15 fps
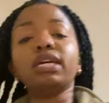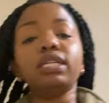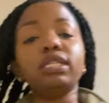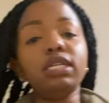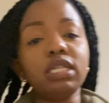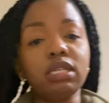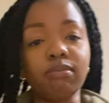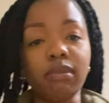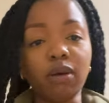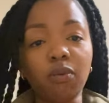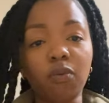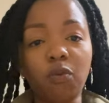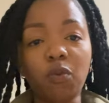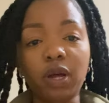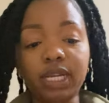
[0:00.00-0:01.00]
I need in my
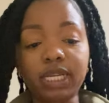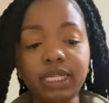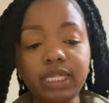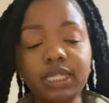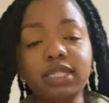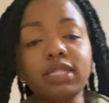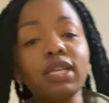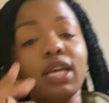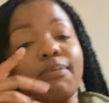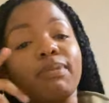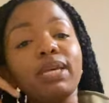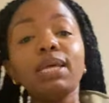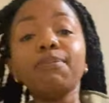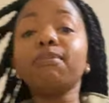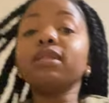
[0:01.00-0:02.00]
wallet. I'm
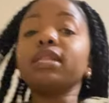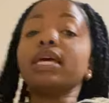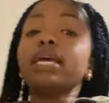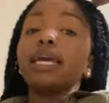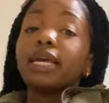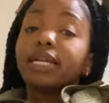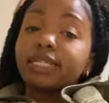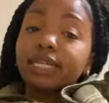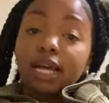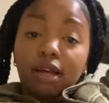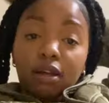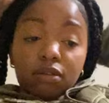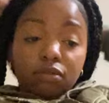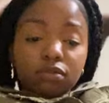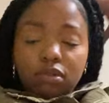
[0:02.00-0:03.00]
keeping my hair
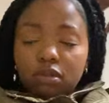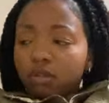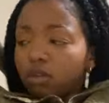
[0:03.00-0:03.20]
down.